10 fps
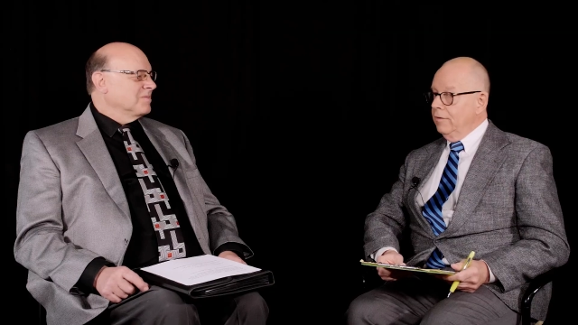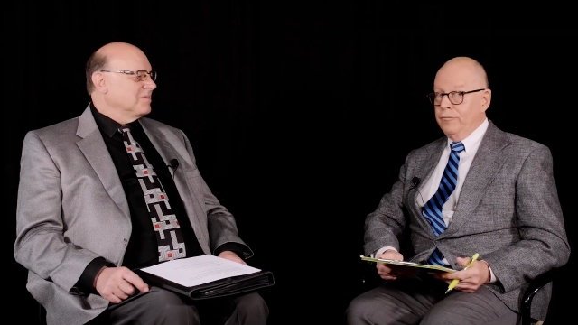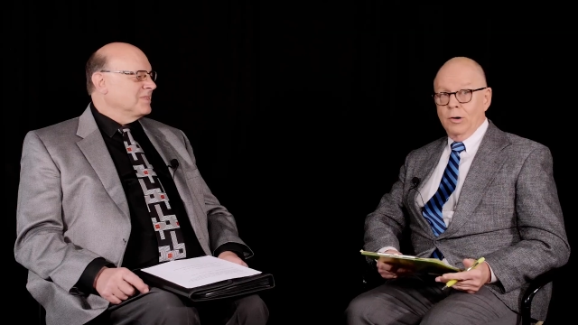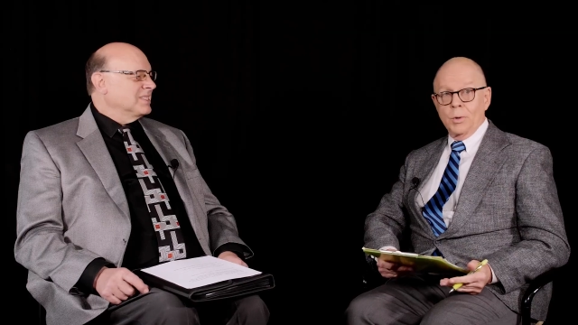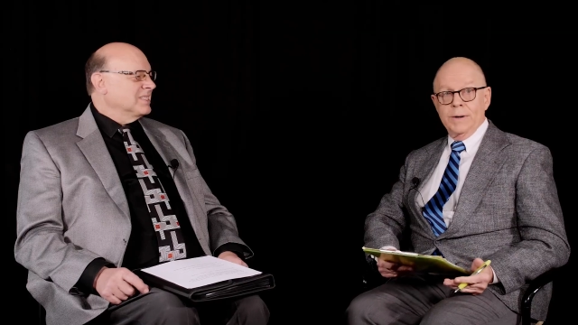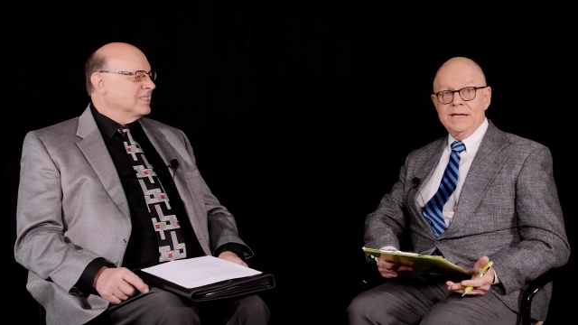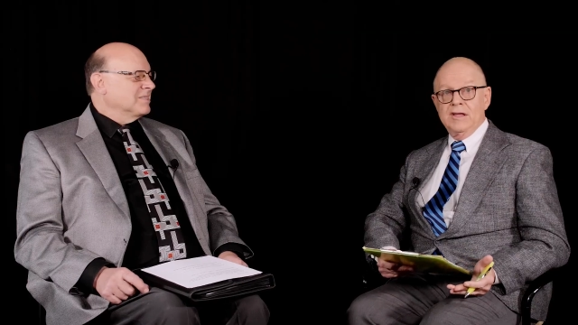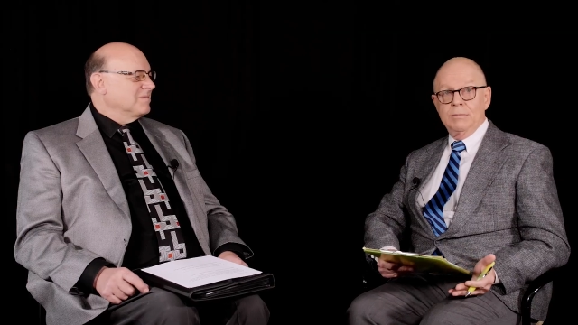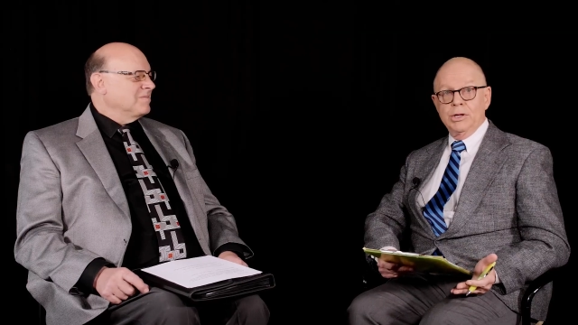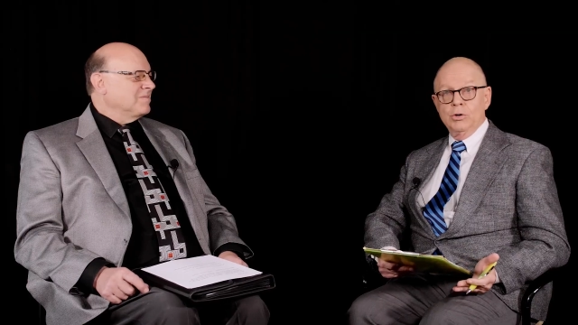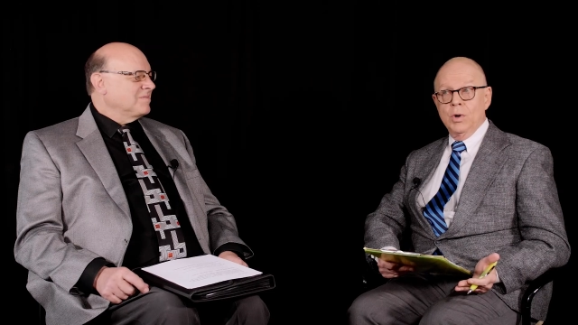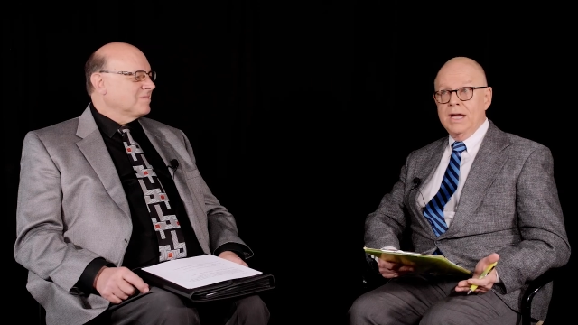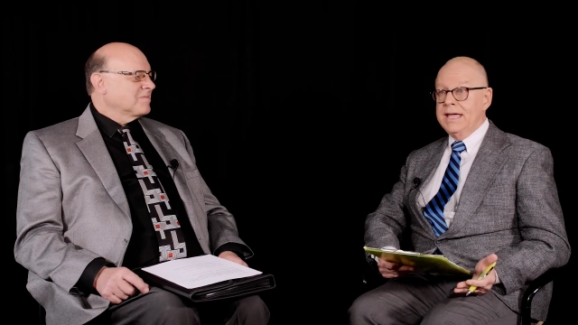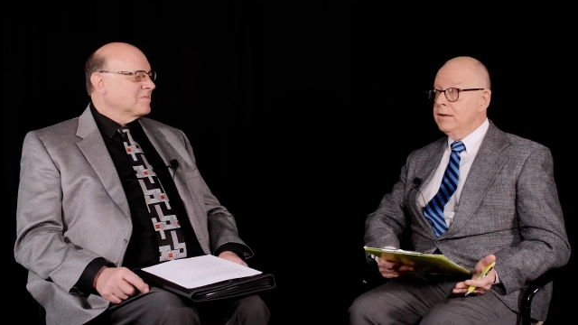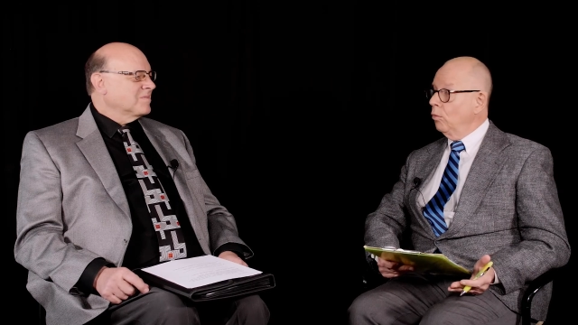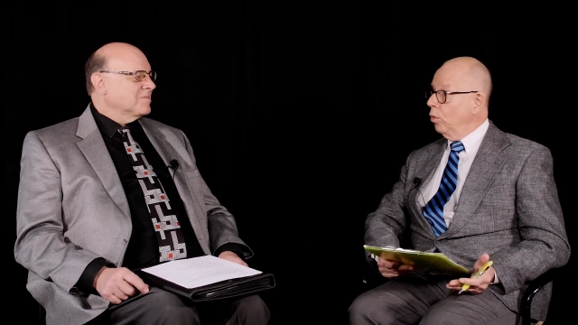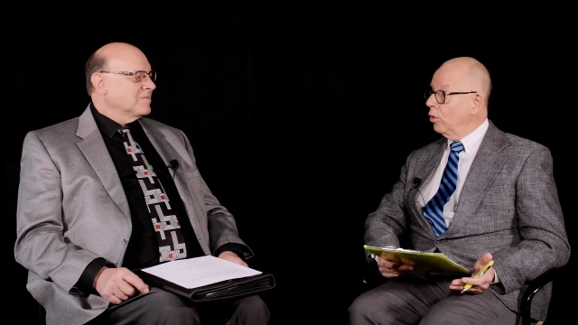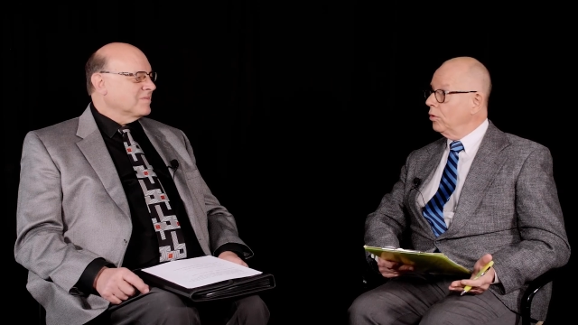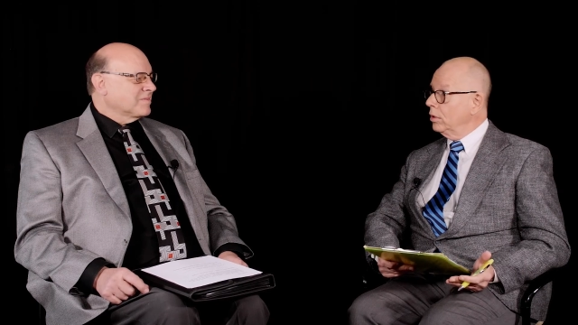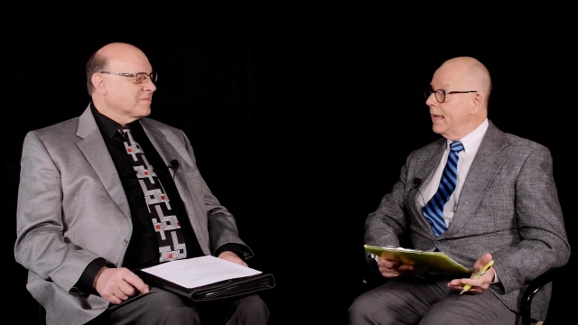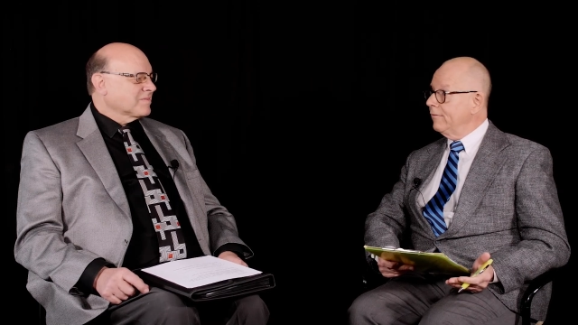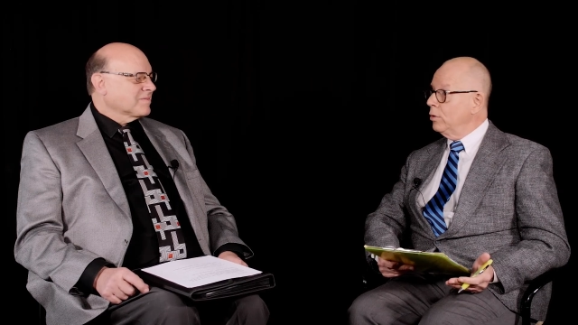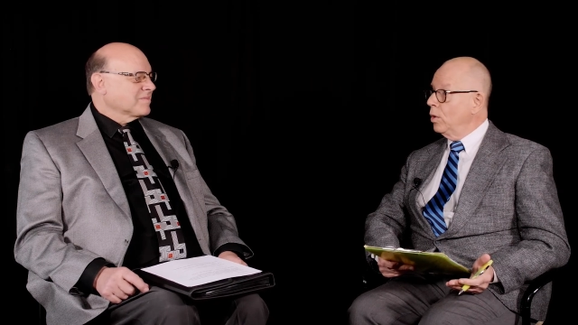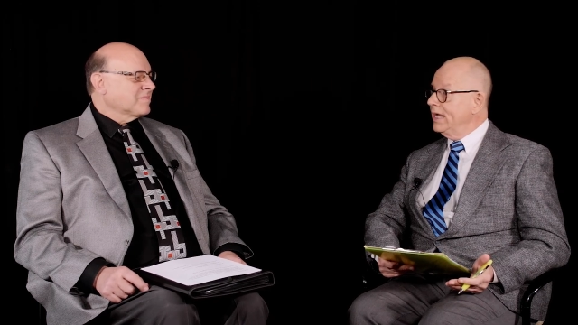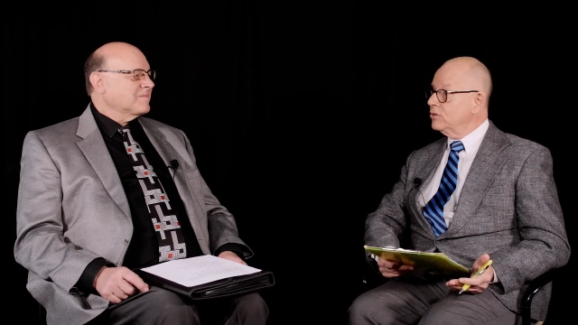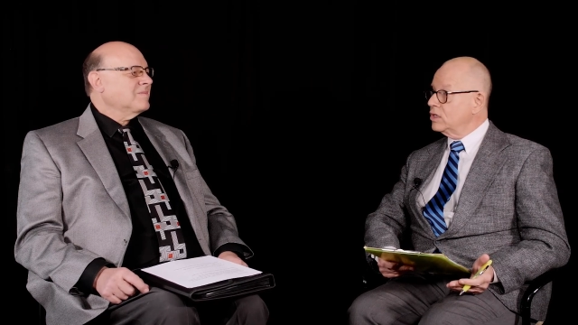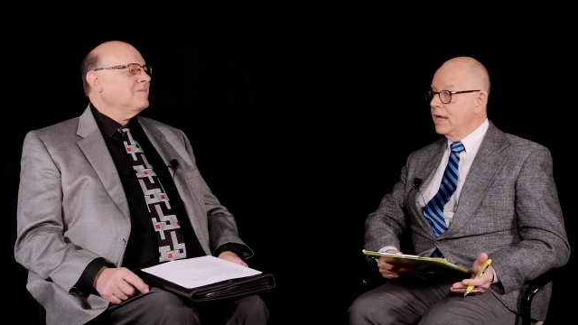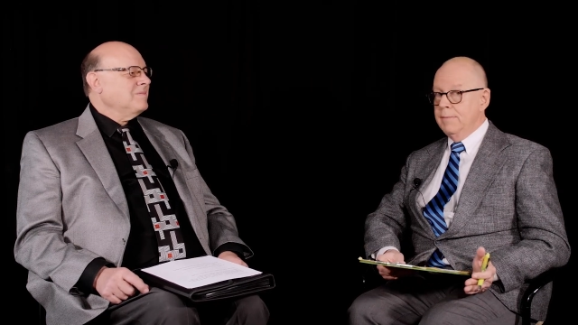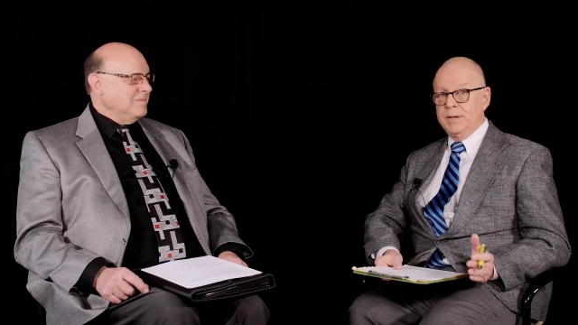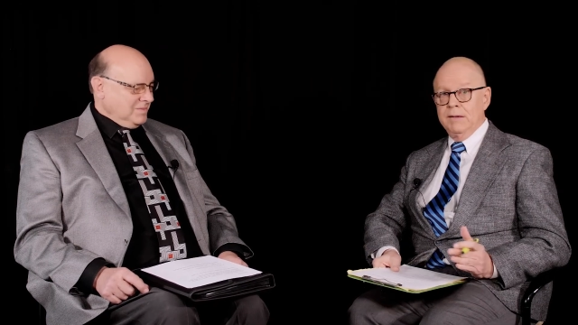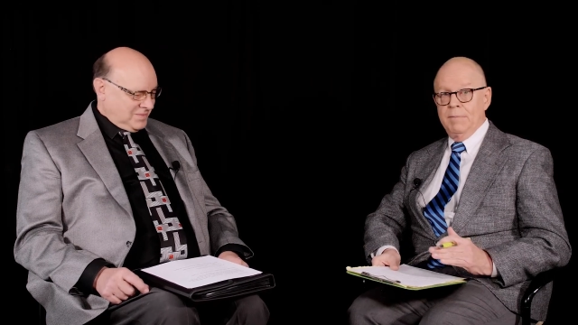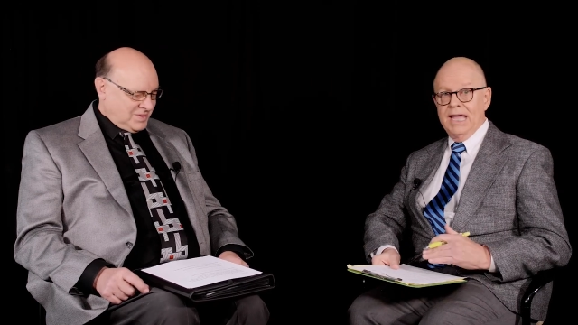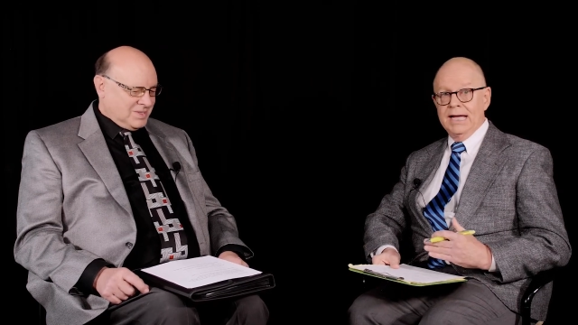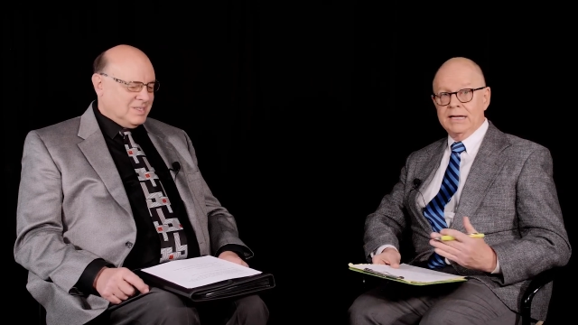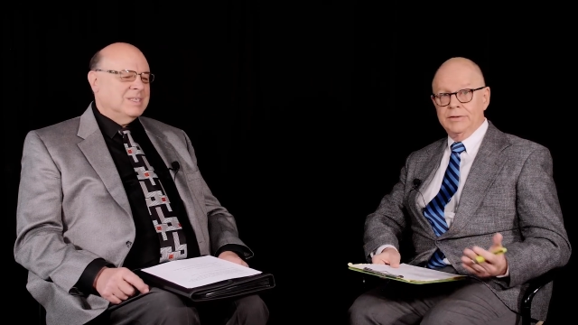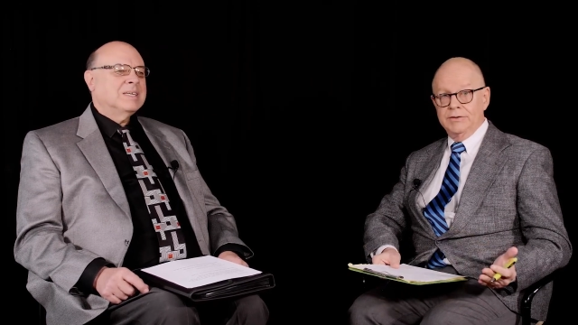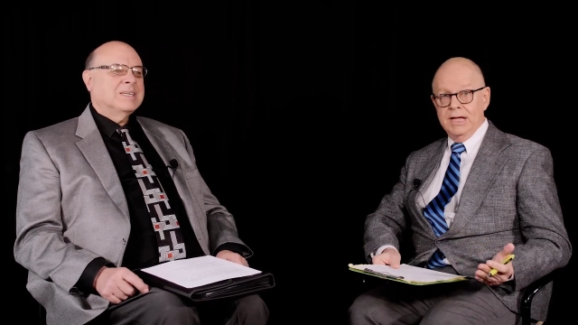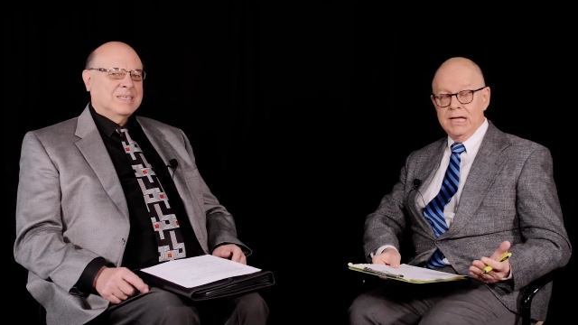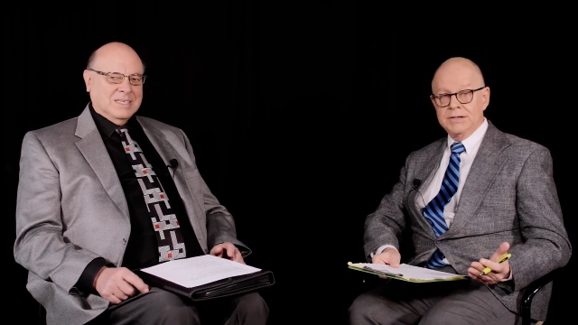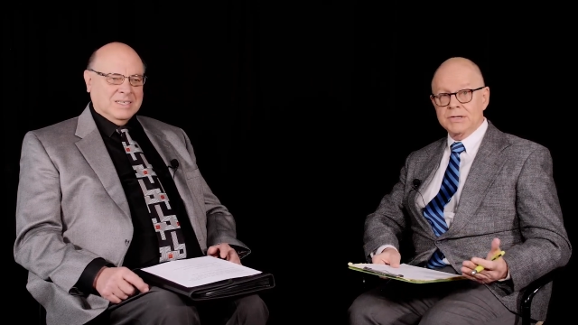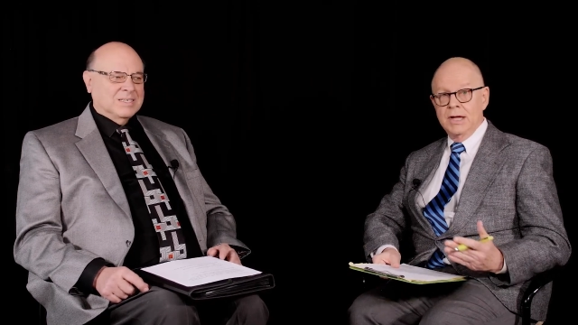Speaker 1: Former NWA World Heavyweight Champion back in the days